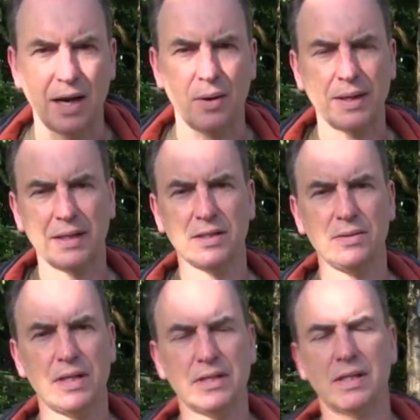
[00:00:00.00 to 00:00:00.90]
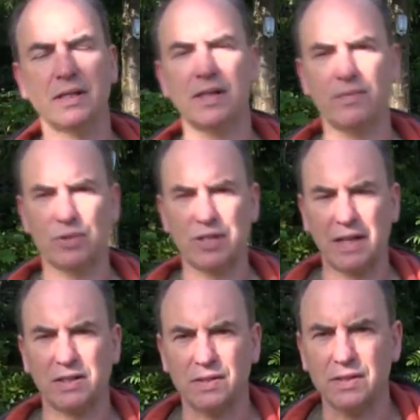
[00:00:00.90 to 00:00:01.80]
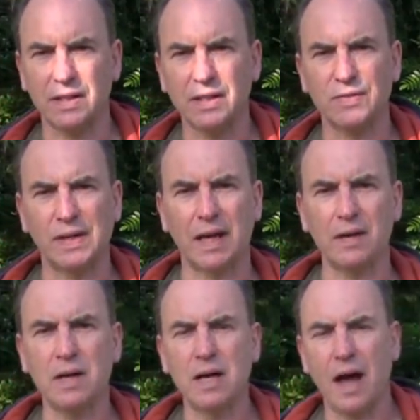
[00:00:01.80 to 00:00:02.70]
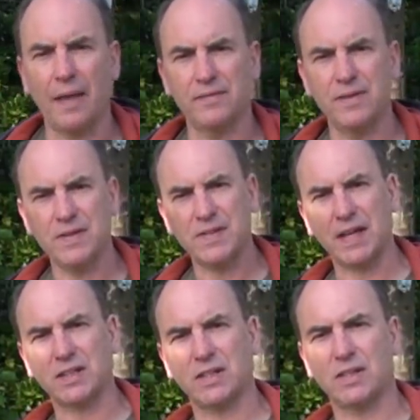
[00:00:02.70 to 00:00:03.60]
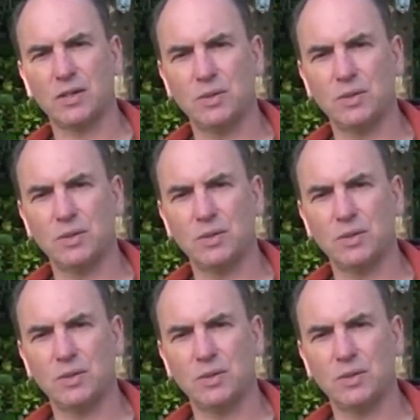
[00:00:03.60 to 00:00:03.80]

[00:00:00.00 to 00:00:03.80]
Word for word: Now I'm going to do this in several sections in this video and the first section is